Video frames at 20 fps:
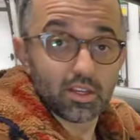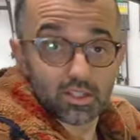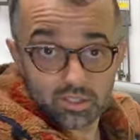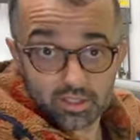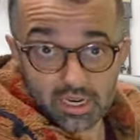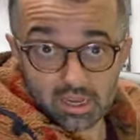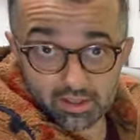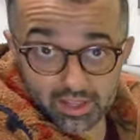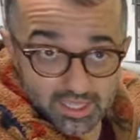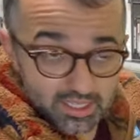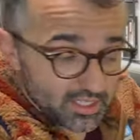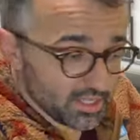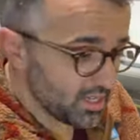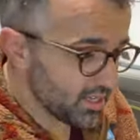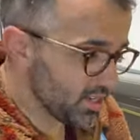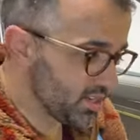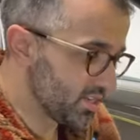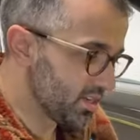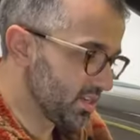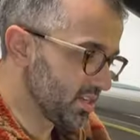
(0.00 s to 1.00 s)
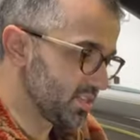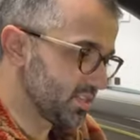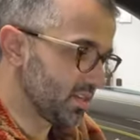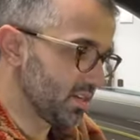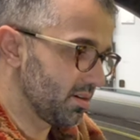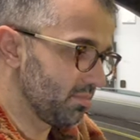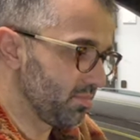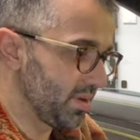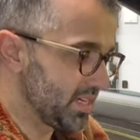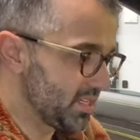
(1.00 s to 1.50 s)
So now the installation is
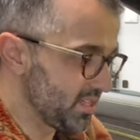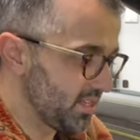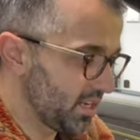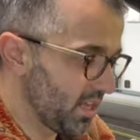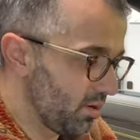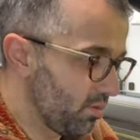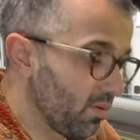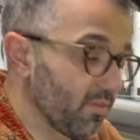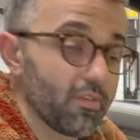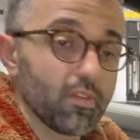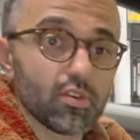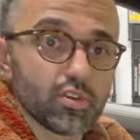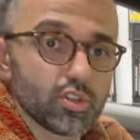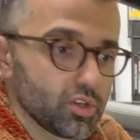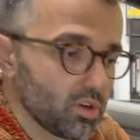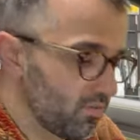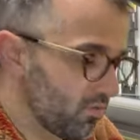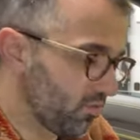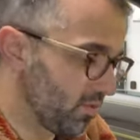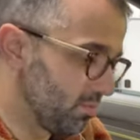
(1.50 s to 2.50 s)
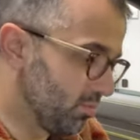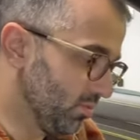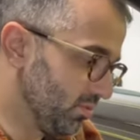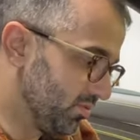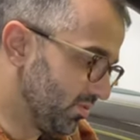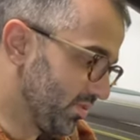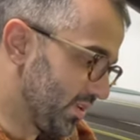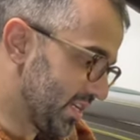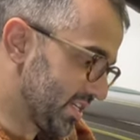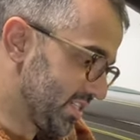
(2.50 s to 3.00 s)
uh, basically a reverse of
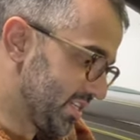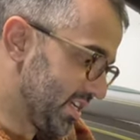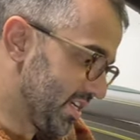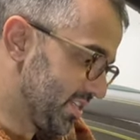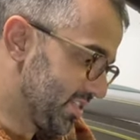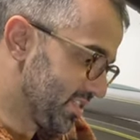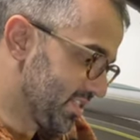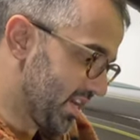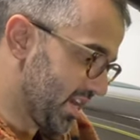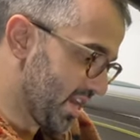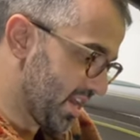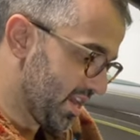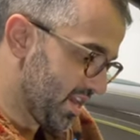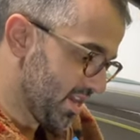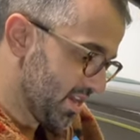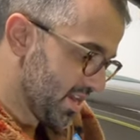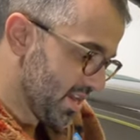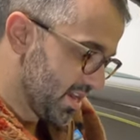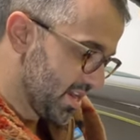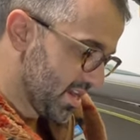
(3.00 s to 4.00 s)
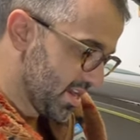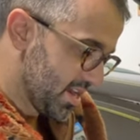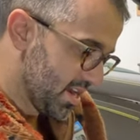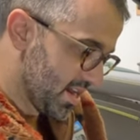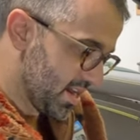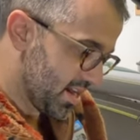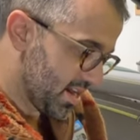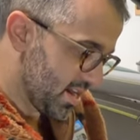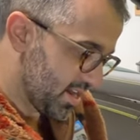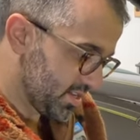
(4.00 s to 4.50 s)
removal, as they say.
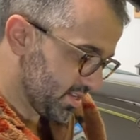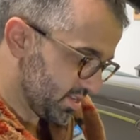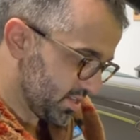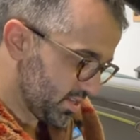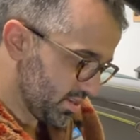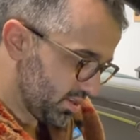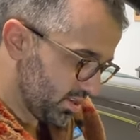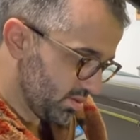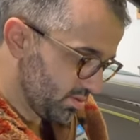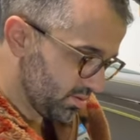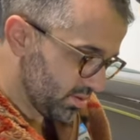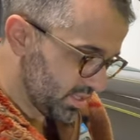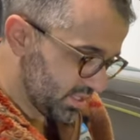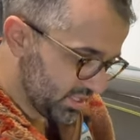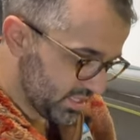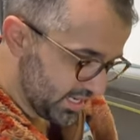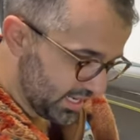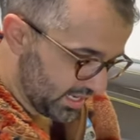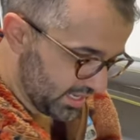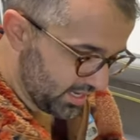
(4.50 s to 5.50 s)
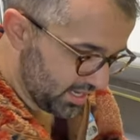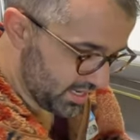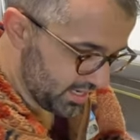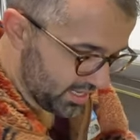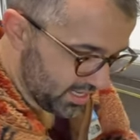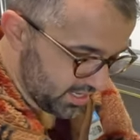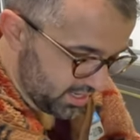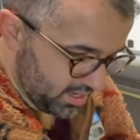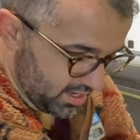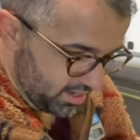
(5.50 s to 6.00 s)
Uh, so you stick it in
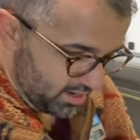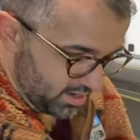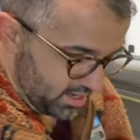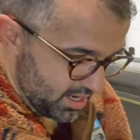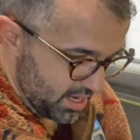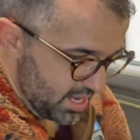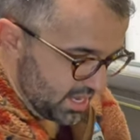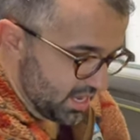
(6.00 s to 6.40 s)
here.